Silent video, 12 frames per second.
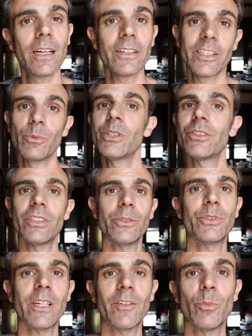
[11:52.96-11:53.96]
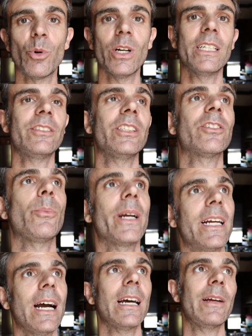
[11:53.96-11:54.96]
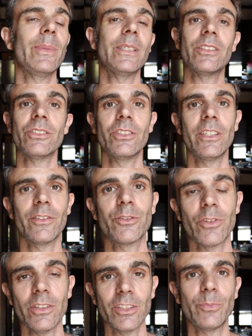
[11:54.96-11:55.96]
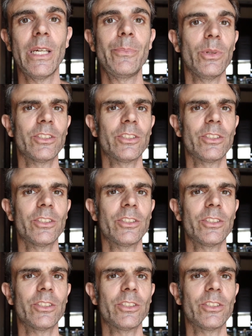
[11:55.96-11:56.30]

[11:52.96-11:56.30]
because he wishes he was never born and he sees, oh my God, I made such a difference for all these people.